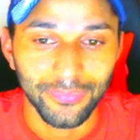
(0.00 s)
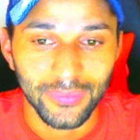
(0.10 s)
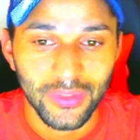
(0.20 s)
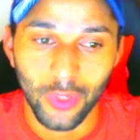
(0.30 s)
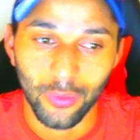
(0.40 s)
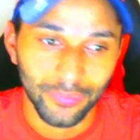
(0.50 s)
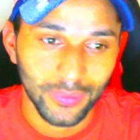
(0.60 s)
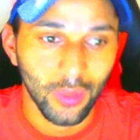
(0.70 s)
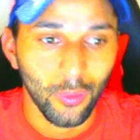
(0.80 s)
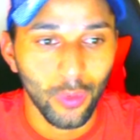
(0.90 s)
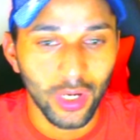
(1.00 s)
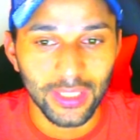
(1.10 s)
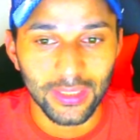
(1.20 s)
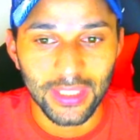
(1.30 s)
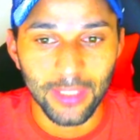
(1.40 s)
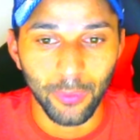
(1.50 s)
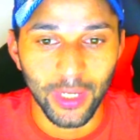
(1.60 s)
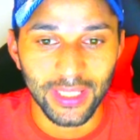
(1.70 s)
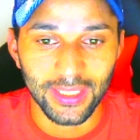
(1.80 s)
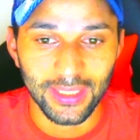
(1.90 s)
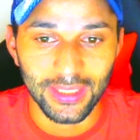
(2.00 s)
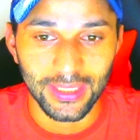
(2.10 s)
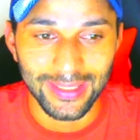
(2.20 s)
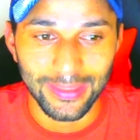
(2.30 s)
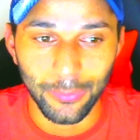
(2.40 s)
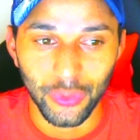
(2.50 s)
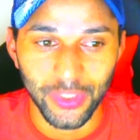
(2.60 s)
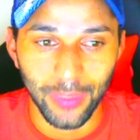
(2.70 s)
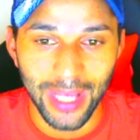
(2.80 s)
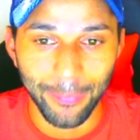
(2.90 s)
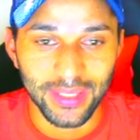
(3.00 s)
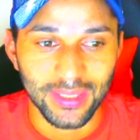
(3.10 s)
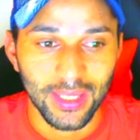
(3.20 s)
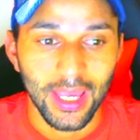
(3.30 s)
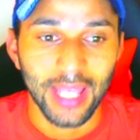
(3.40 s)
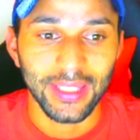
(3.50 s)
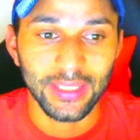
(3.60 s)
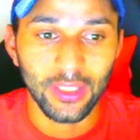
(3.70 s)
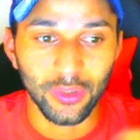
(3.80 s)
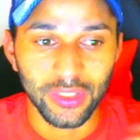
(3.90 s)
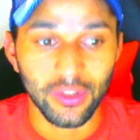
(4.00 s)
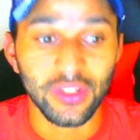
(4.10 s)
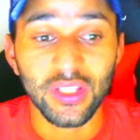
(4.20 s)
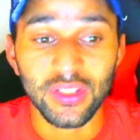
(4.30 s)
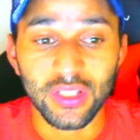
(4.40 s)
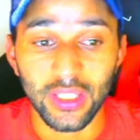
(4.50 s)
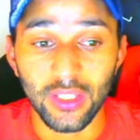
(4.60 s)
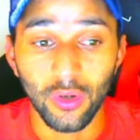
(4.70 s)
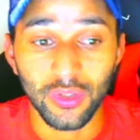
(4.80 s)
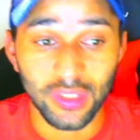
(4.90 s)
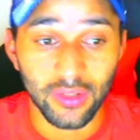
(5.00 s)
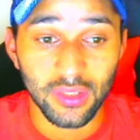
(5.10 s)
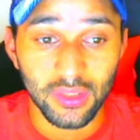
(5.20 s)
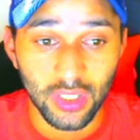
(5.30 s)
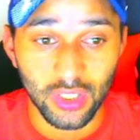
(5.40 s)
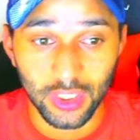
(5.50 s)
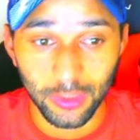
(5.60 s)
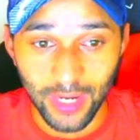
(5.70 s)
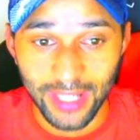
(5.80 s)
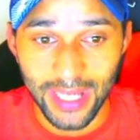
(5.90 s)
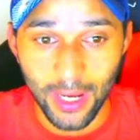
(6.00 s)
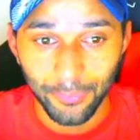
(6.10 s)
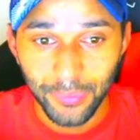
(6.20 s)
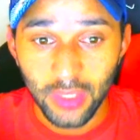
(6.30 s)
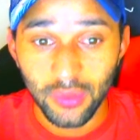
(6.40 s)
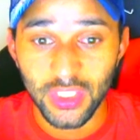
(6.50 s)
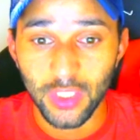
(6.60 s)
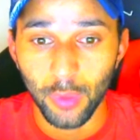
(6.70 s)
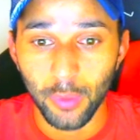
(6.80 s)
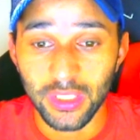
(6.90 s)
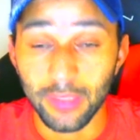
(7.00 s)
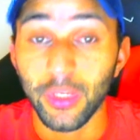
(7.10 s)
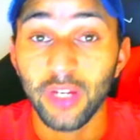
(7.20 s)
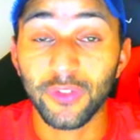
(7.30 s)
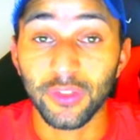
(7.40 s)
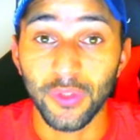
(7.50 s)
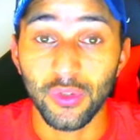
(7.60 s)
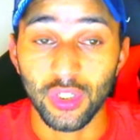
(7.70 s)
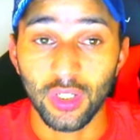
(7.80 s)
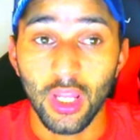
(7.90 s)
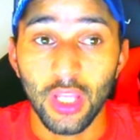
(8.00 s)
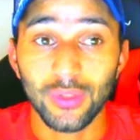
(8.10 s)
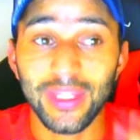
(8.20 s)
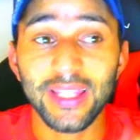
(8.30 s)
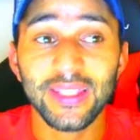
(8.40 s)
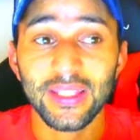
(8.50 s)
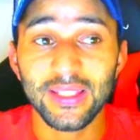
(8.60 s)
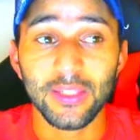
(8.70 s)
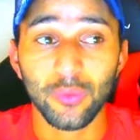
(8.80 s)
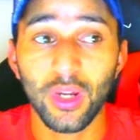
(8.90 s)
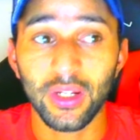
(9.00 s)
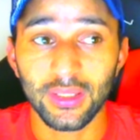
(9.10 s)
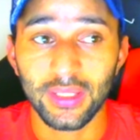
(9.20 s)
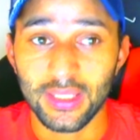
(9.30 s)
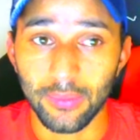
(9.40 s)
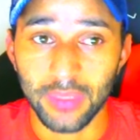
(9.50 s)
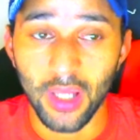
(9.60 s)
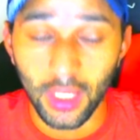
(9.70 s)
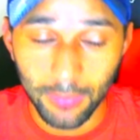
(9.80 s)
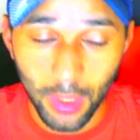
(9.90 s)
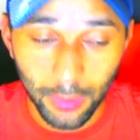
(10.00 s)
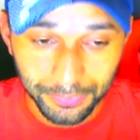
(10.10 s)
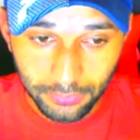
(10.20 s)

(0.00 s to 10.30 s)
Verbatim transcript: So we're gonna keep waiting, and we'll see what happens. And then they go, there is discussion right now to see what we can bring for the future. So this is one of the things that I'm talking about.